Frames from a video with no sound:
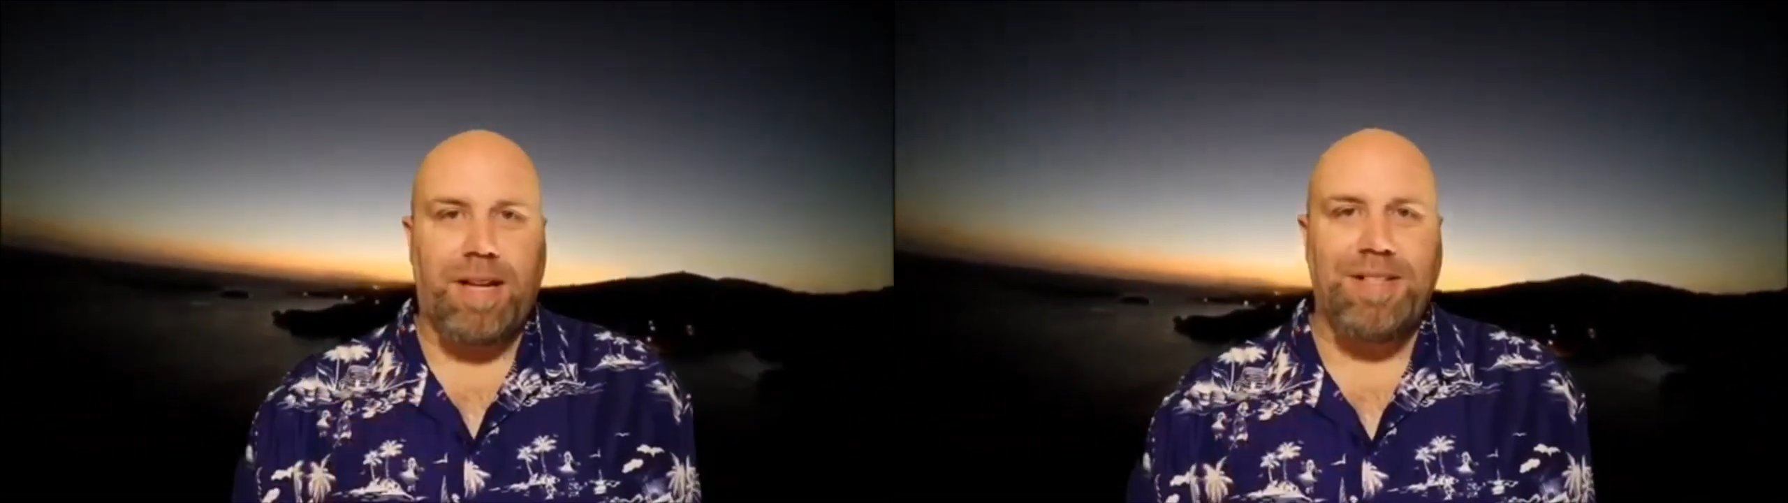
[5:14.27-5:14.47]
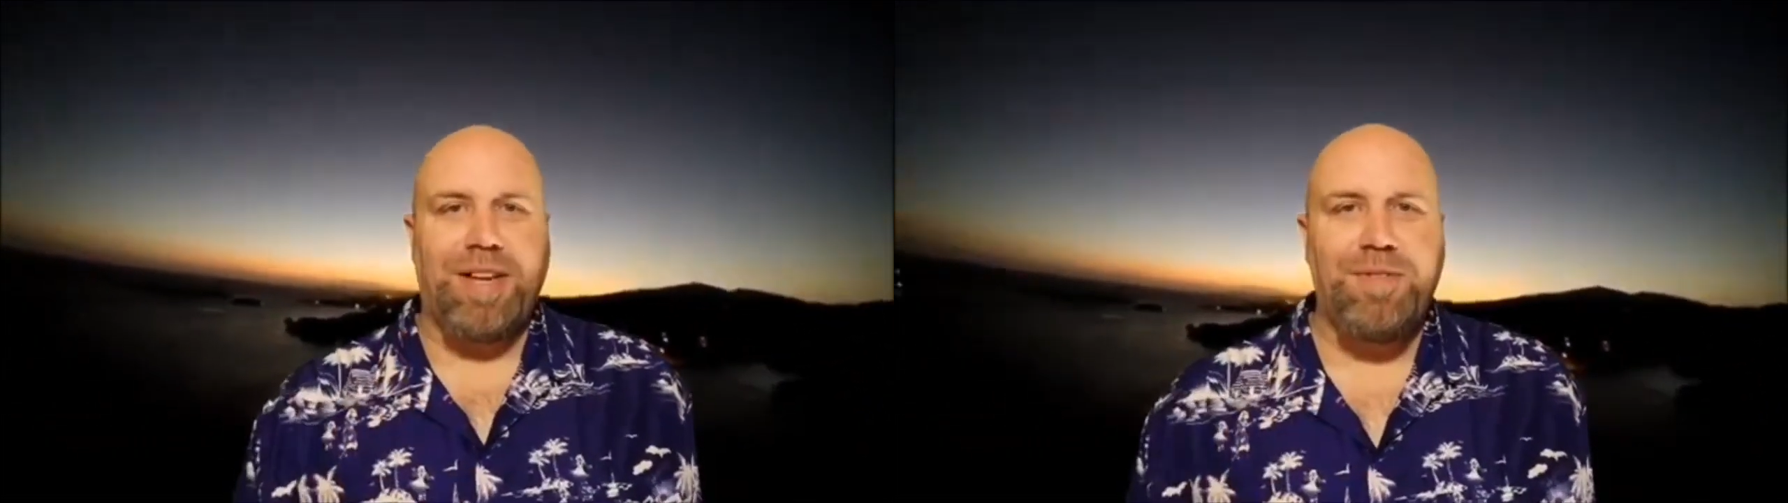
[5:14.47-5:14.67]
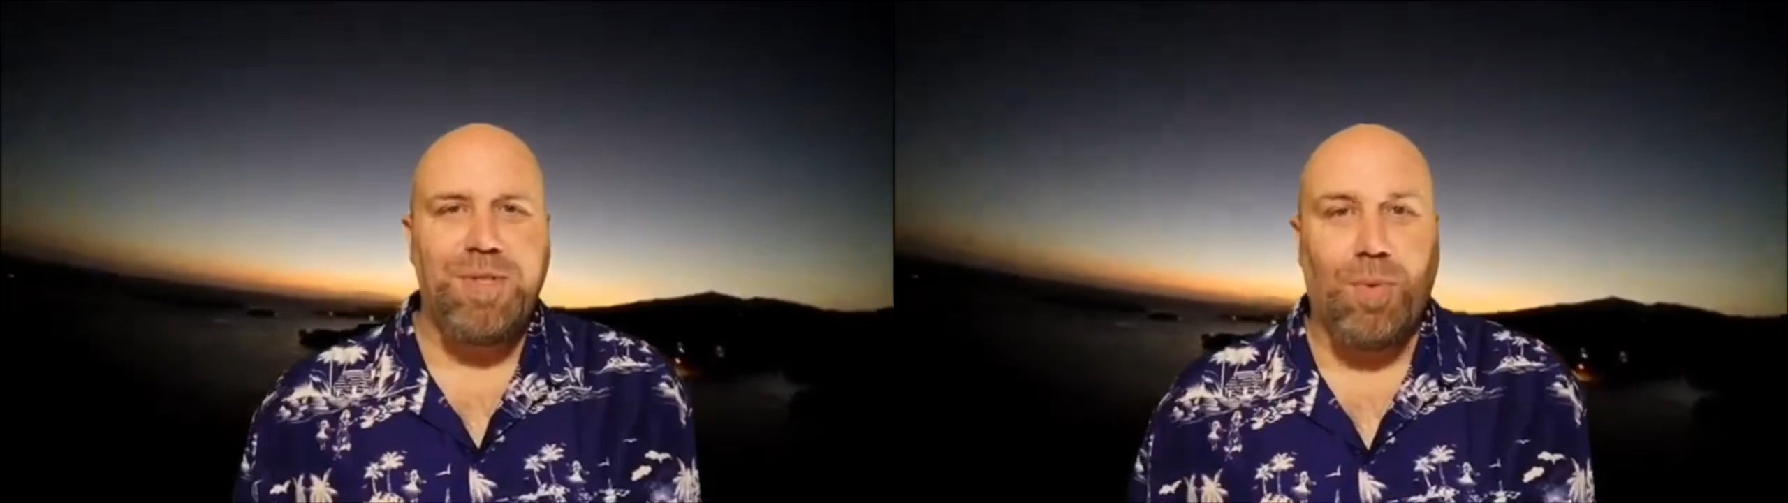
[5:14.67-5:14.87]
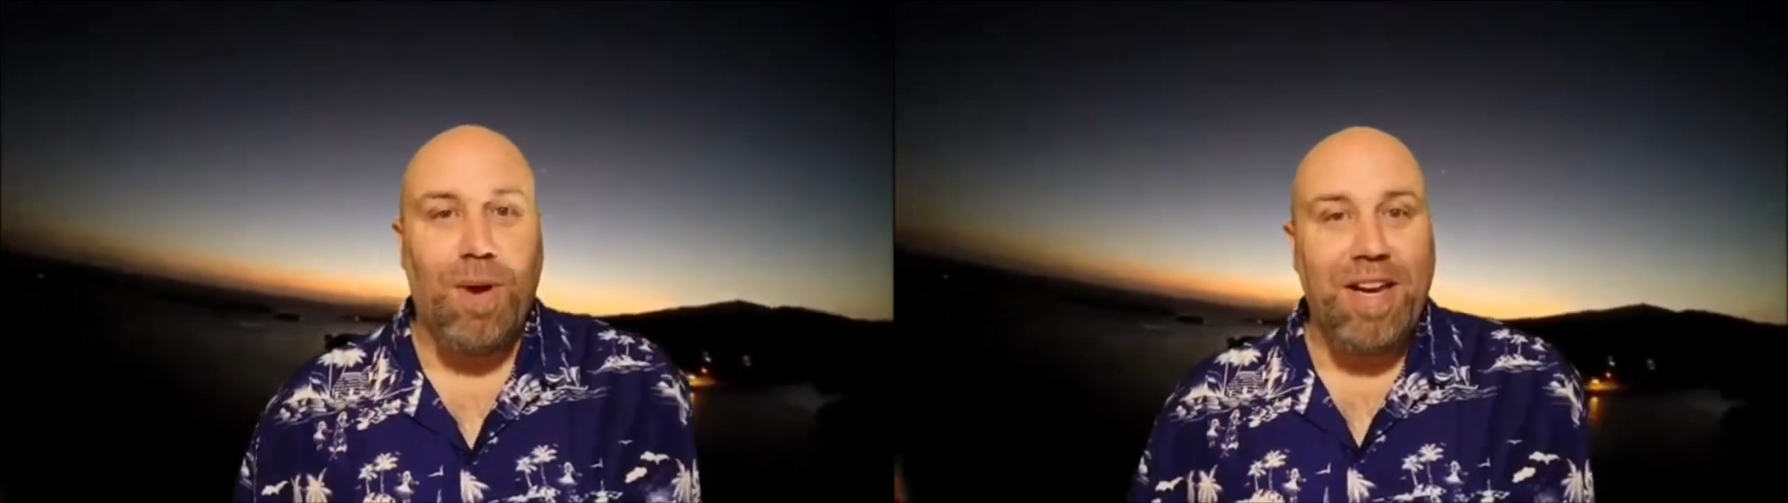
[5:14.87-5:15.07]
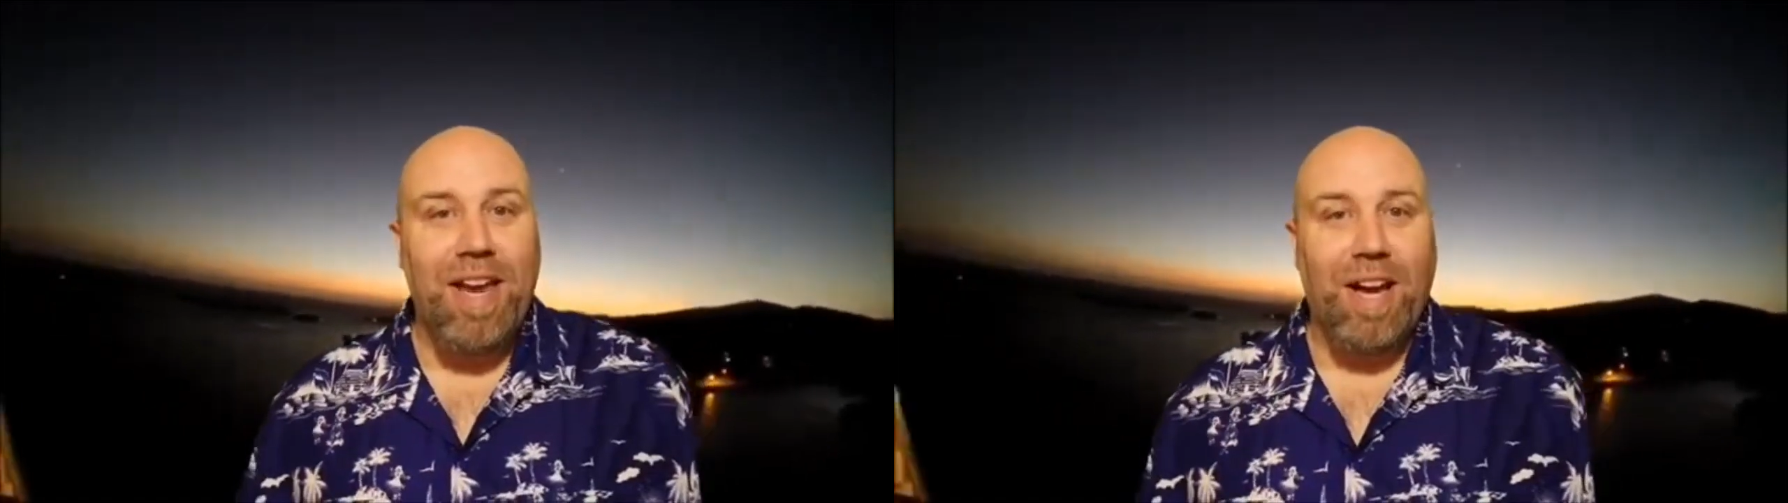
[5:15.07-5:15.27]
Stevens, the
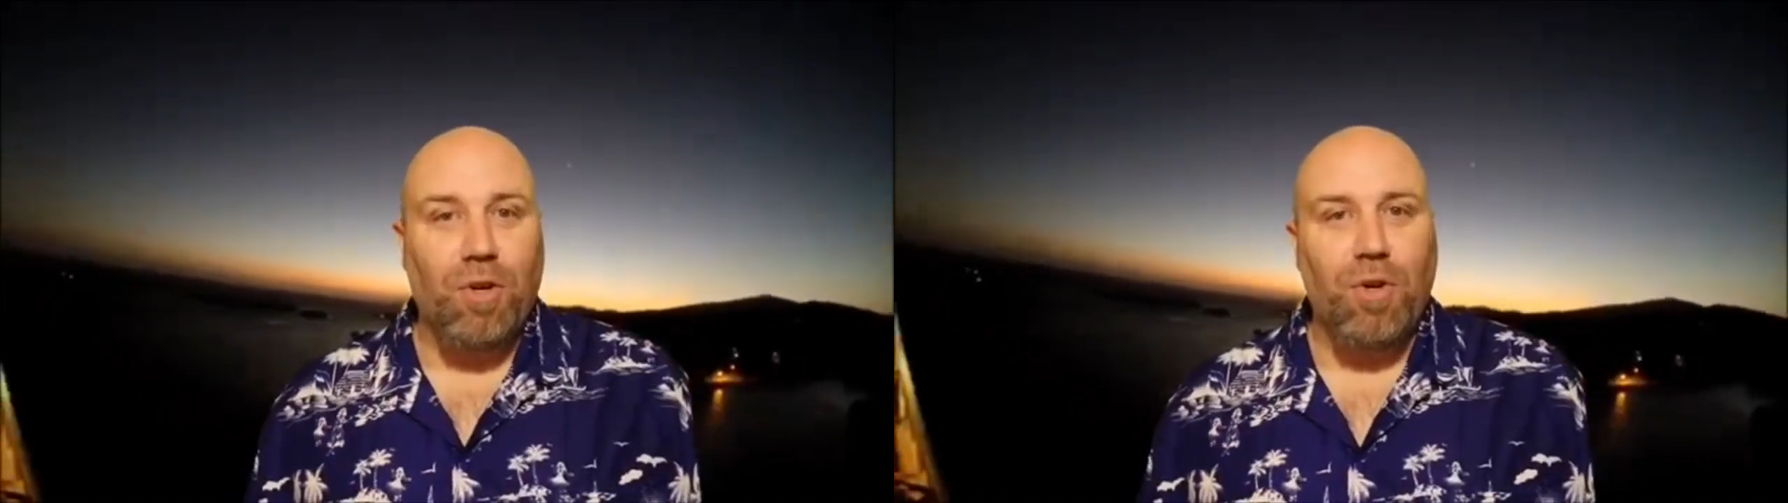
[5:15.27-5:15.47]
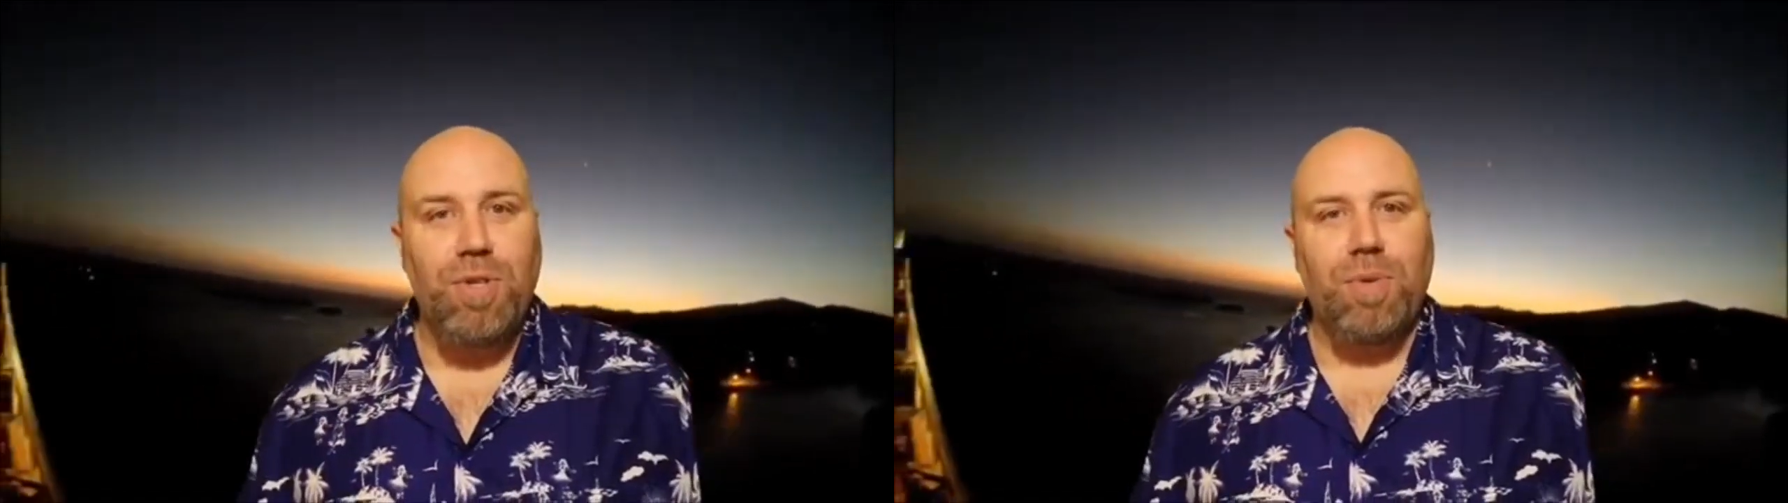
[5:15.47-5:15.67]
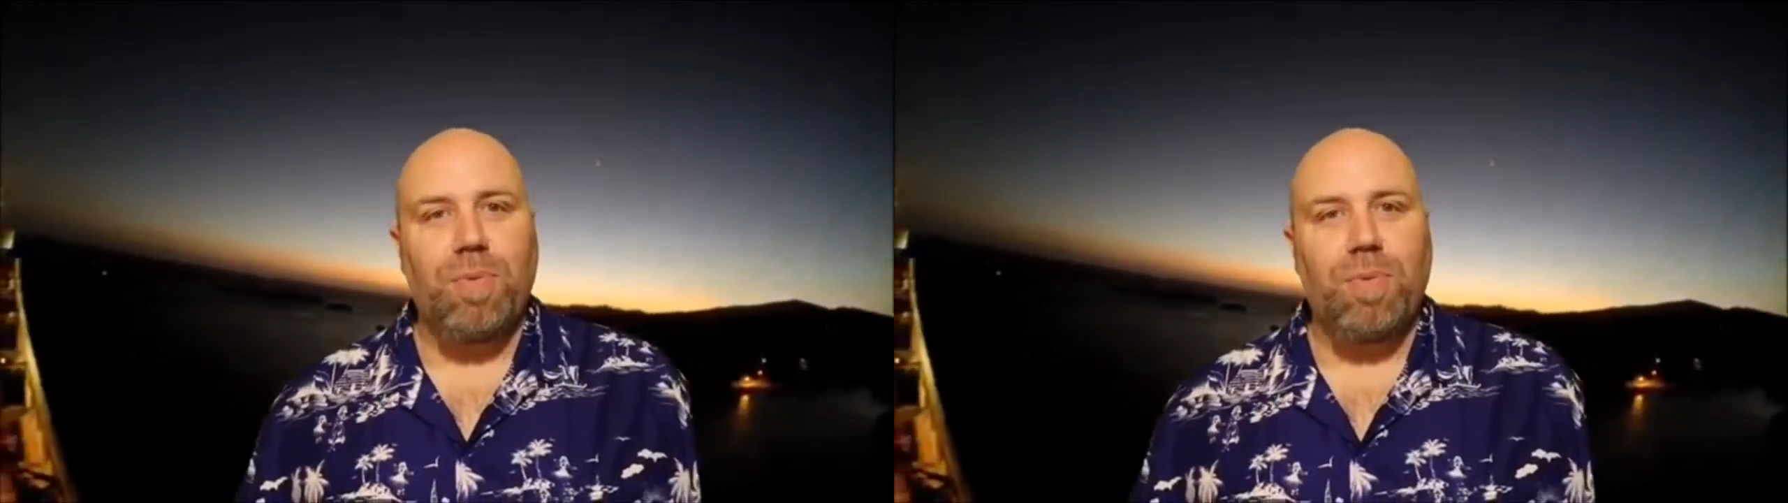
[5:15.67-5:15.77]
Redneck Cruiser.